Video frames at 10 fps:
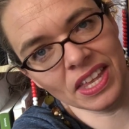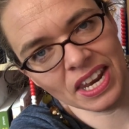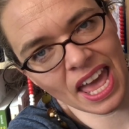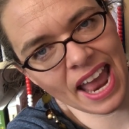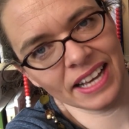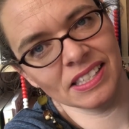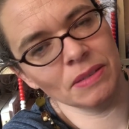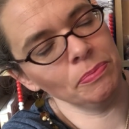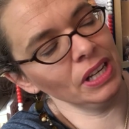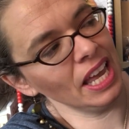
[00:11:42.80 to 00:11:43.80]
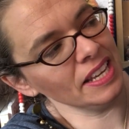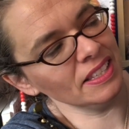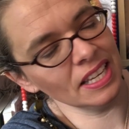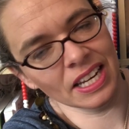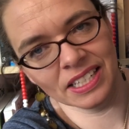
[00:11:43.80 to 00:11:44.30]
the next place
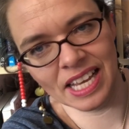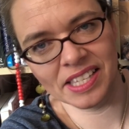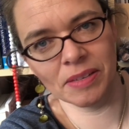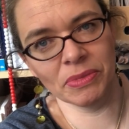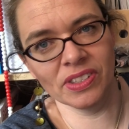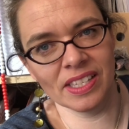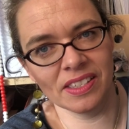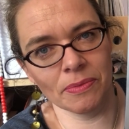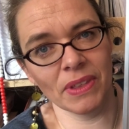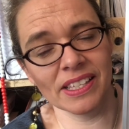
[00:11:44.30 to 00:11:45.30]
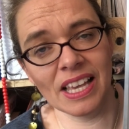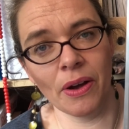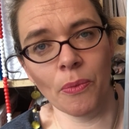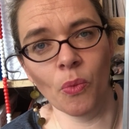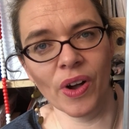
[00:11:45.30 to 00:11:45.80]
in our decimal system. That's how
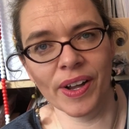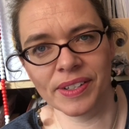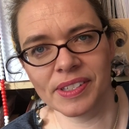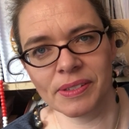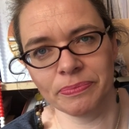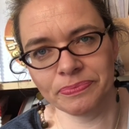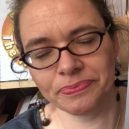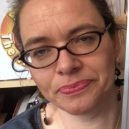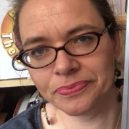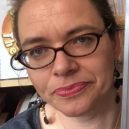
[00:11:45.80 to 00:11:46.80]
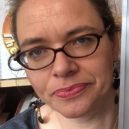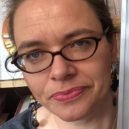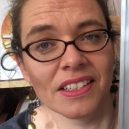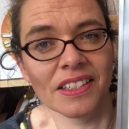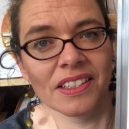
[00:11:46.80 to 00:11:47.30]
it works.
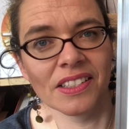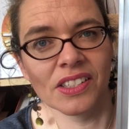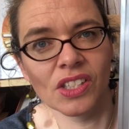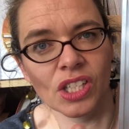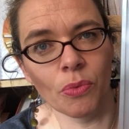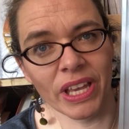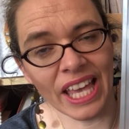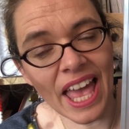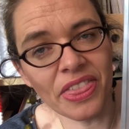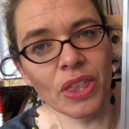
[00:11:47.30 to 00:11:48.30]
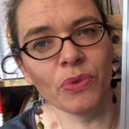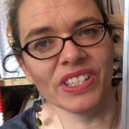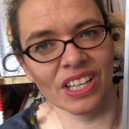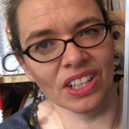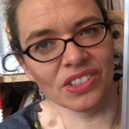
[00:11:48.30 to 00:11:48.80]
So we get the
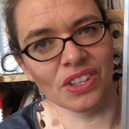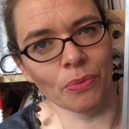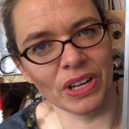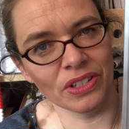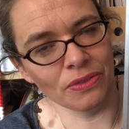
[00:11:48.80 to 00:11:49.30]
result that when you're